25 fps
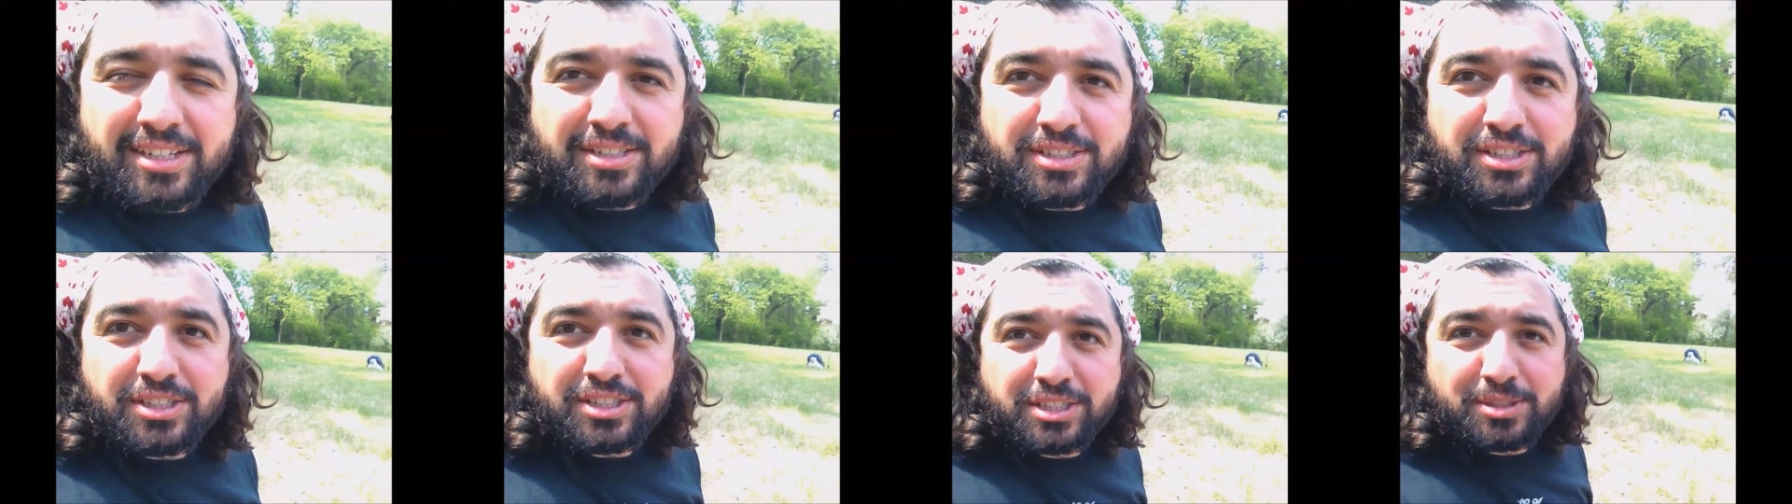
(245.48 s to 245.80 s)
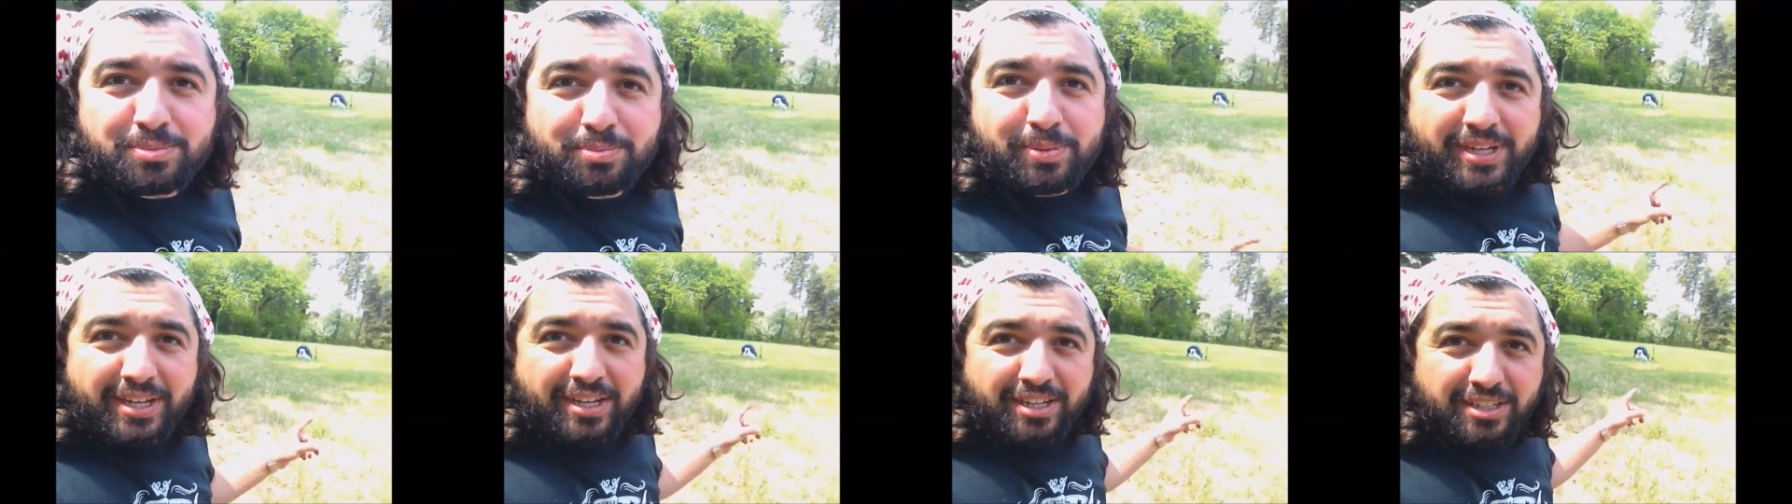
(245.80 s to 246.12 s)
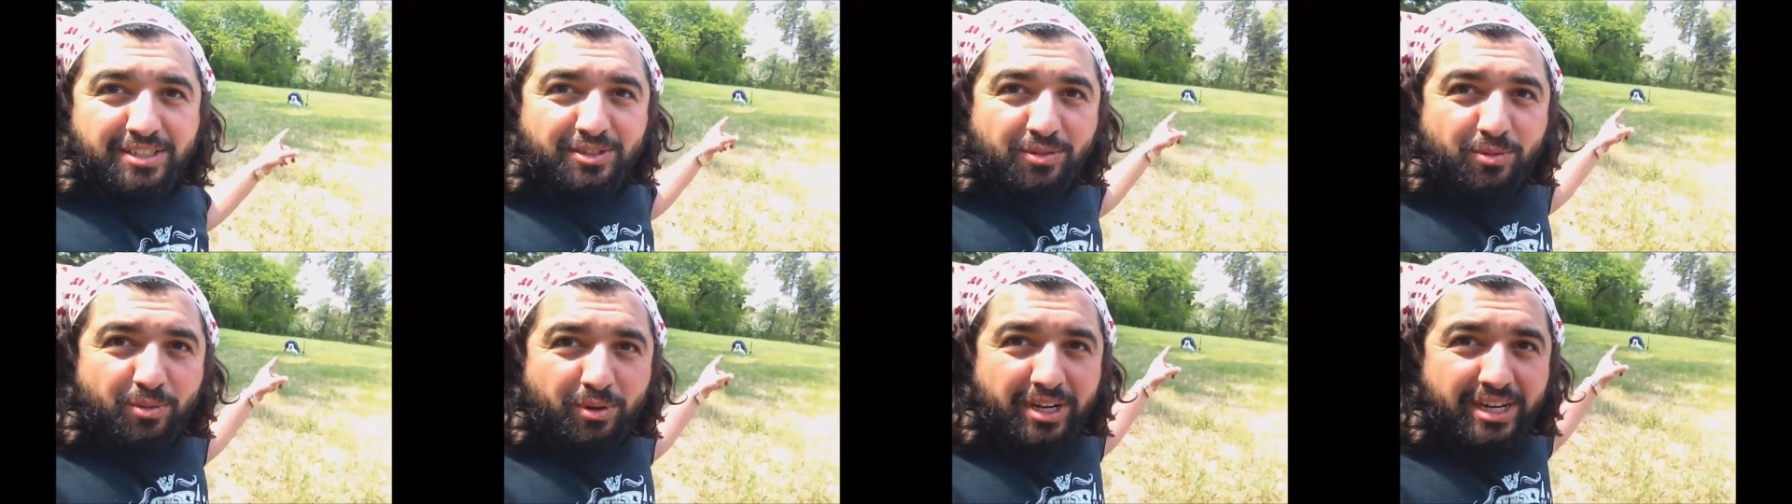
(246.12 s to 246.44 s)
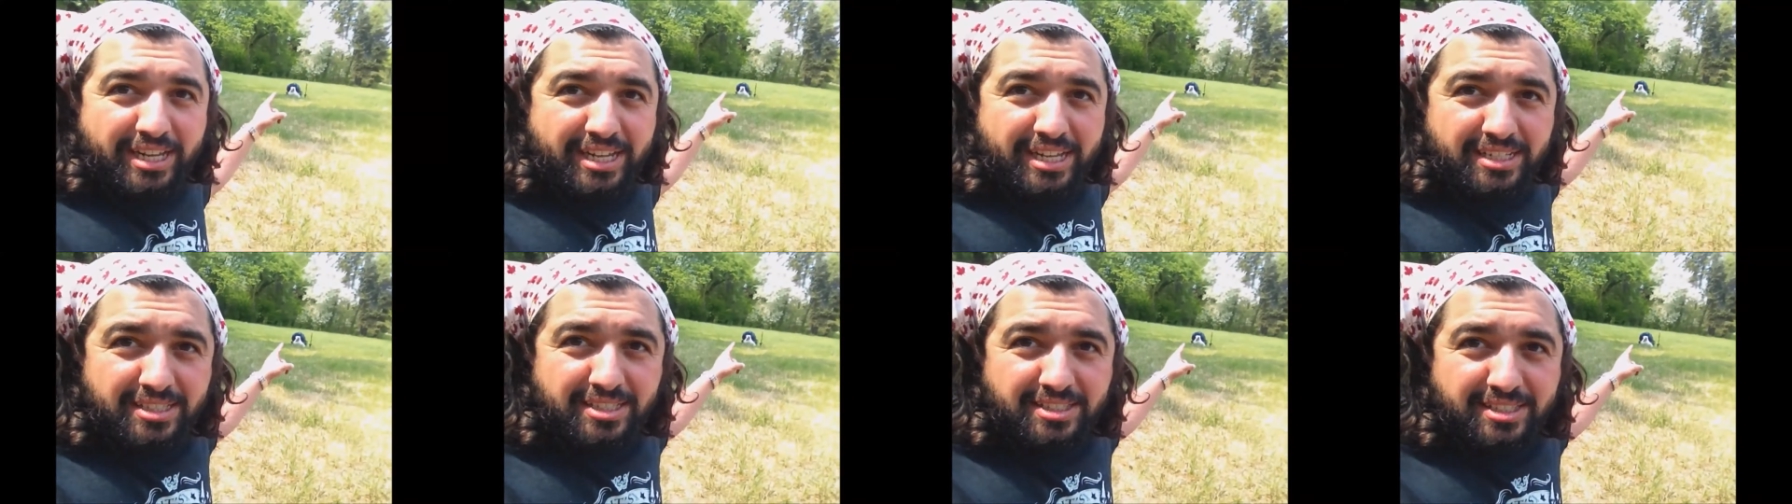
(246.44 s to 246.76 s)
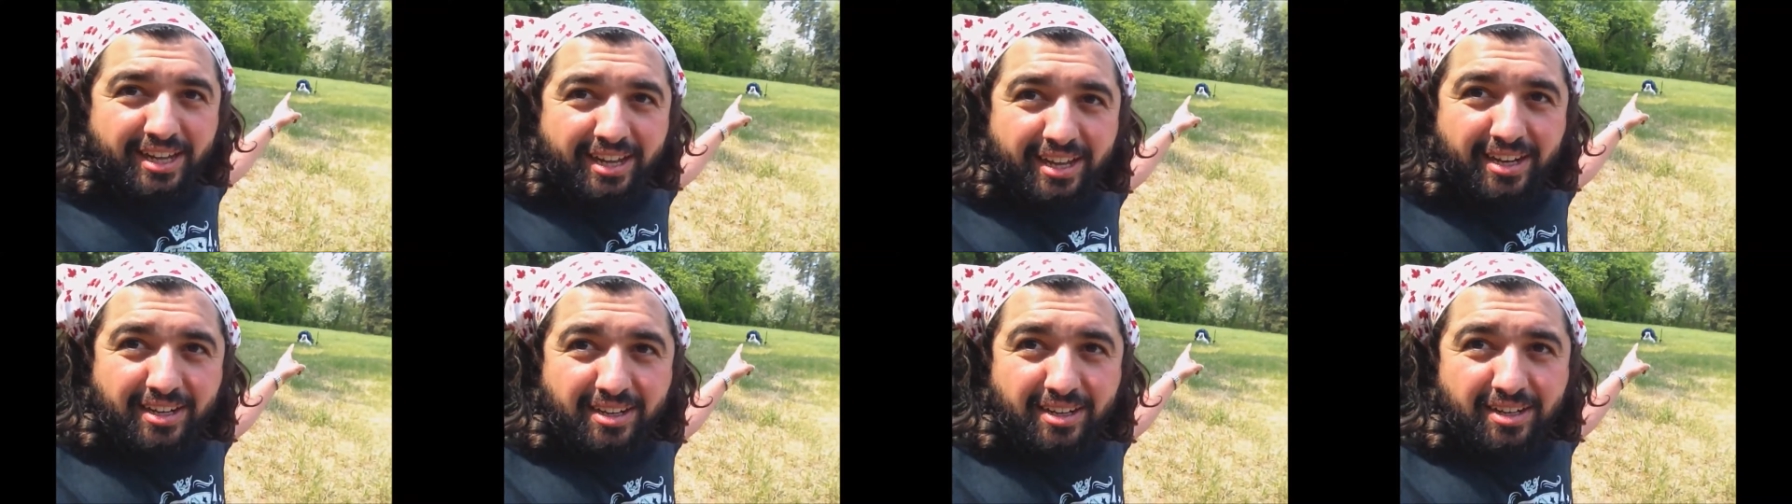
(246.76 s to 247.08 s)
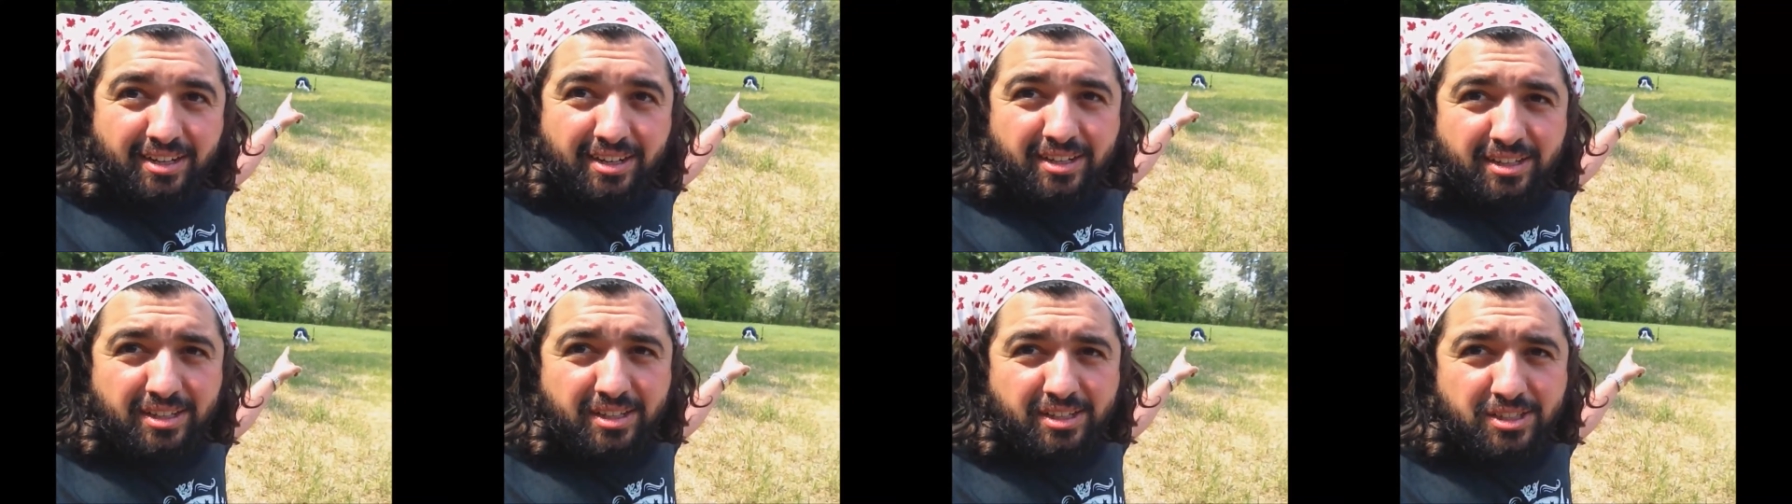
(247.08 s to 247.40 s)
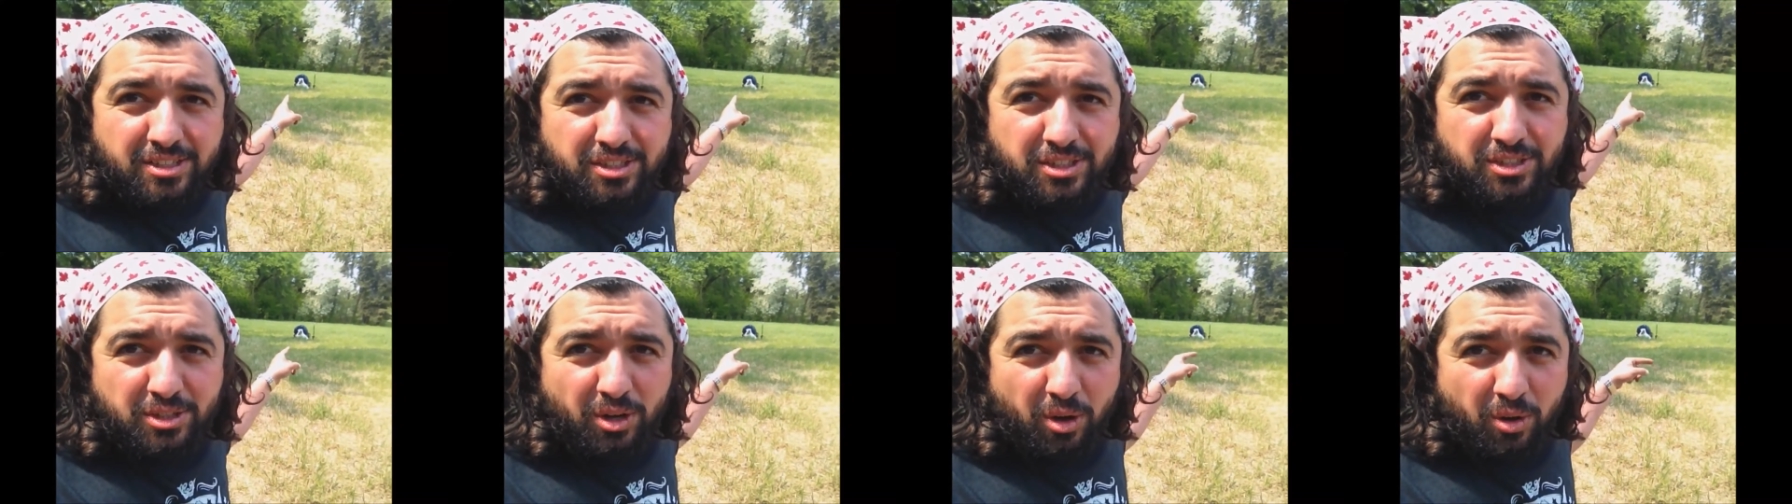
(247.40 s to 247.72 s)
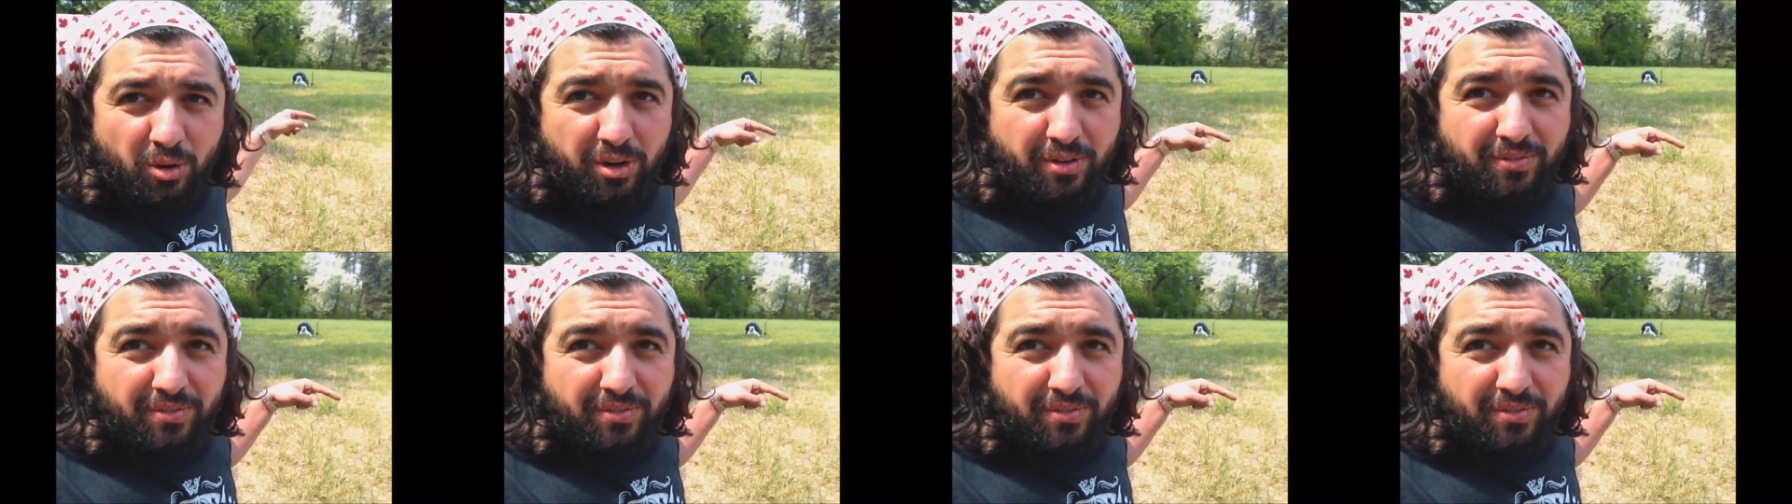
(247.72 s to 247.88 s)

Just because of what he said. So